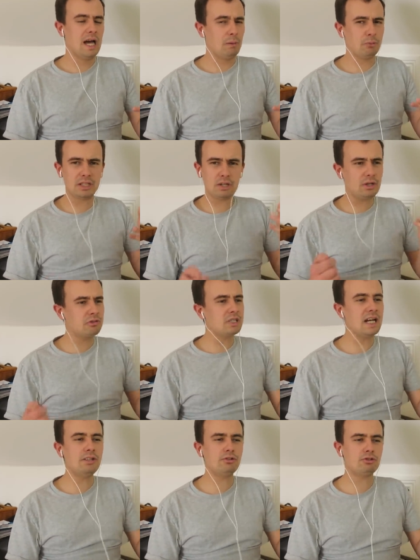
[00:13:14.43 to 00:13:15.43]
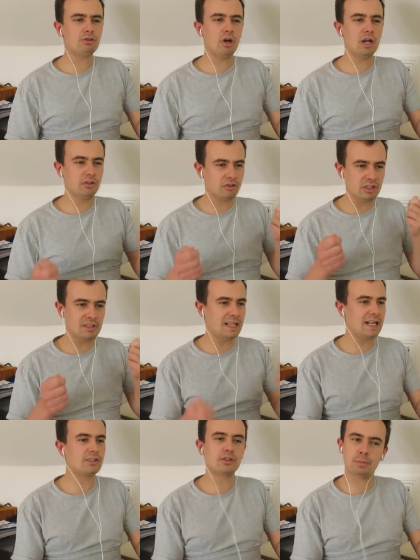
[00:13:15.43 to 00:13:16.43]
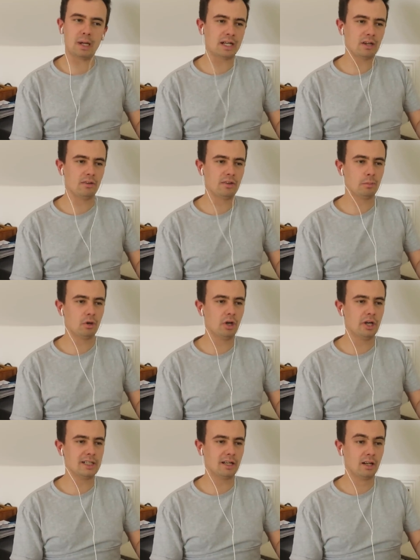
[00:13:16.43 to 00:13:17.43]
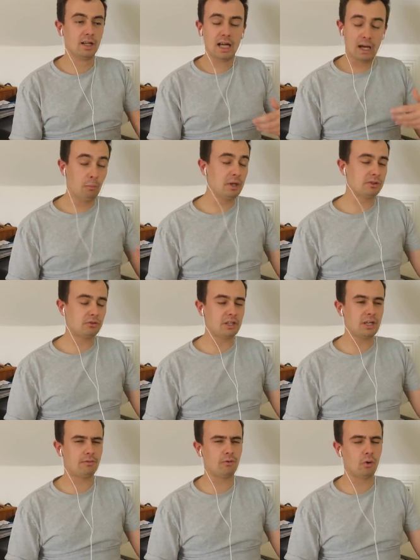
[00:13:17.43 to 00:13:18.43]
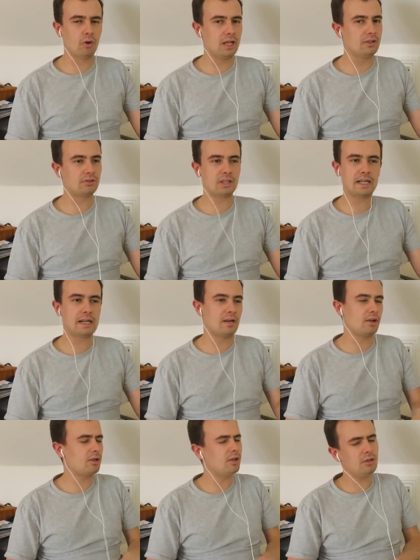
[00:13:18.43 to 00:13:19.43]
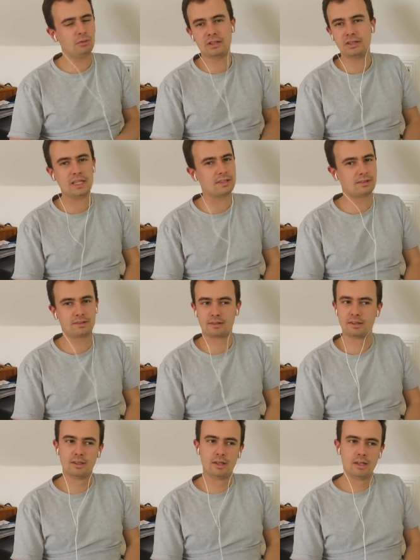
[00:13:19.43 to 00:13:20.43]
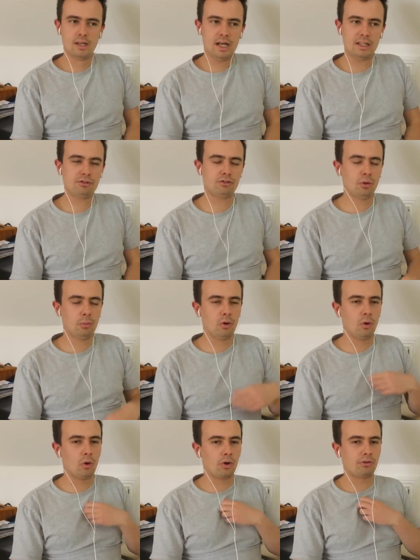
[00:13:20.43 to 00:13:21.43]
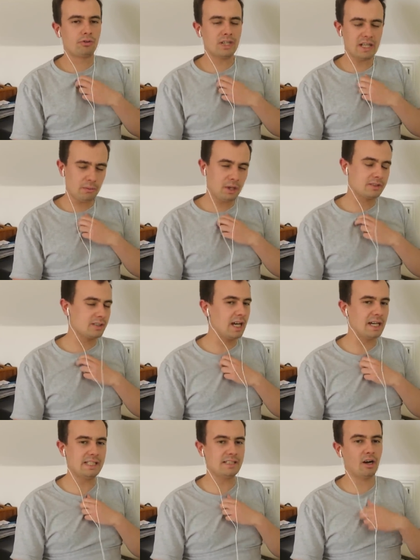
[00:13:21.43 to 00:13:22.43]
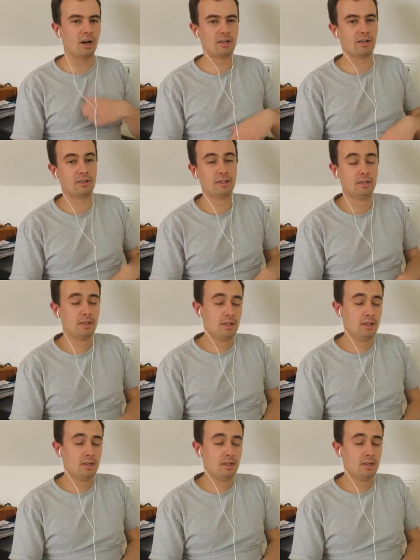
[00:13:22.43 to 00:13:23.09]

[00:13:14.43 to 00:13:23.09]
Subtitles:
And within around 10 strides, he'd latched back on the bridle and went three or four lengths clear. And I kind of went, that's some horse. Then he went to Haydock, and